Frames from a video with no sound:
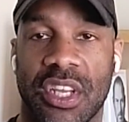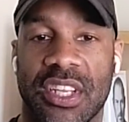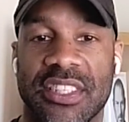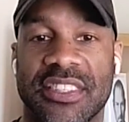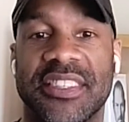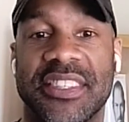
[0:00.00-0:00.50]

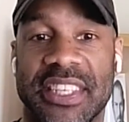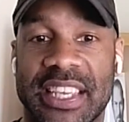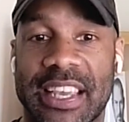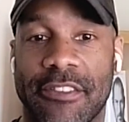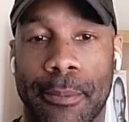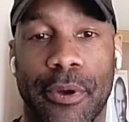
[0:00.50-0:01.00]
see
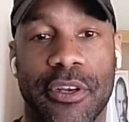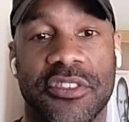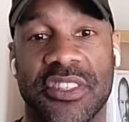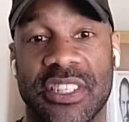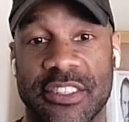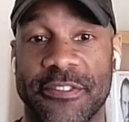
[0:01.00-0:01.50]
if the
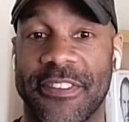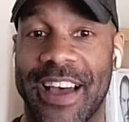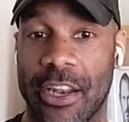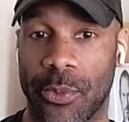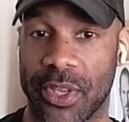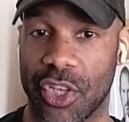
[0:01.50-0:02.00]
person is
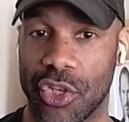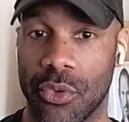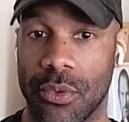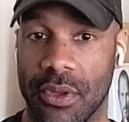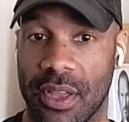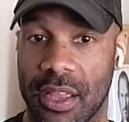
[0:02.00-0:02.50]
following
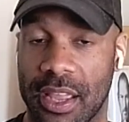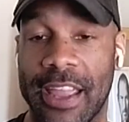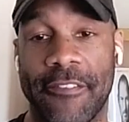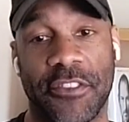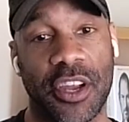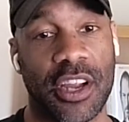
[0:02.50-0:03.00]
you.
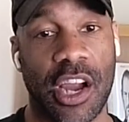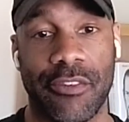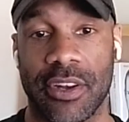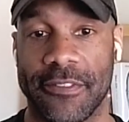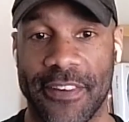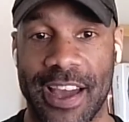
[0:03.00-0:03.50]
If they're
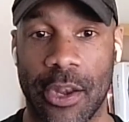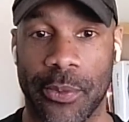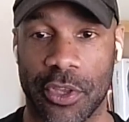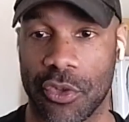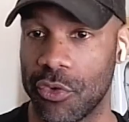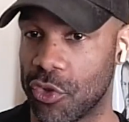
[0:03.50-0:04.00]
currently
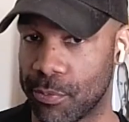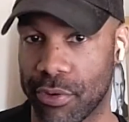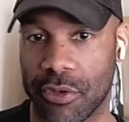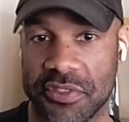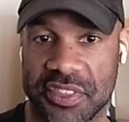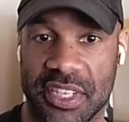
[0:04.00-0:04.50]
following you, you
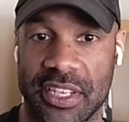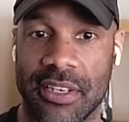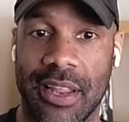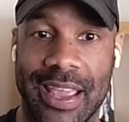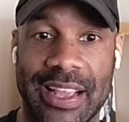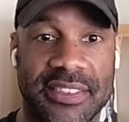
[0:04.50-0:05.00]

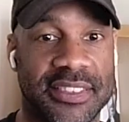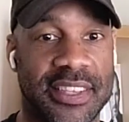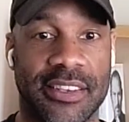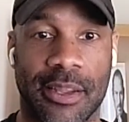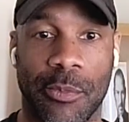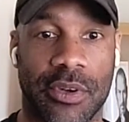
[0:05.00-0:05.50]
proceed and
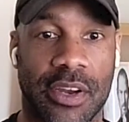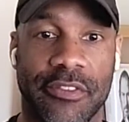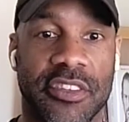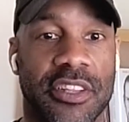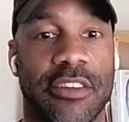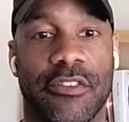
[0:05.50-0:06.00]
send them whatever
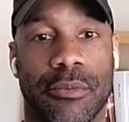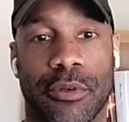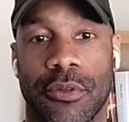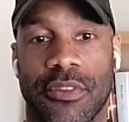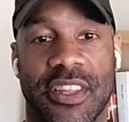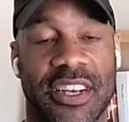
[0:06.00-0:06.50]

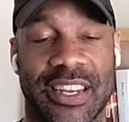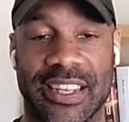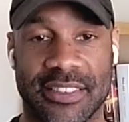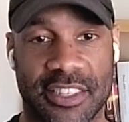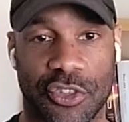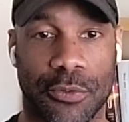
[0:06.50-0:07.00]
deliverable that it
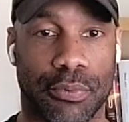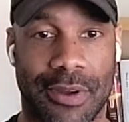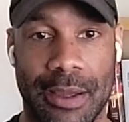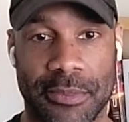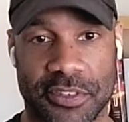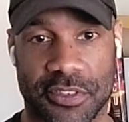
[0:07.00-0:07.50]
is that you
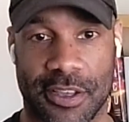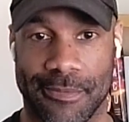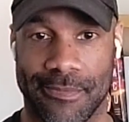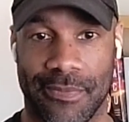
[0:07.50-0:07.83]
promised them.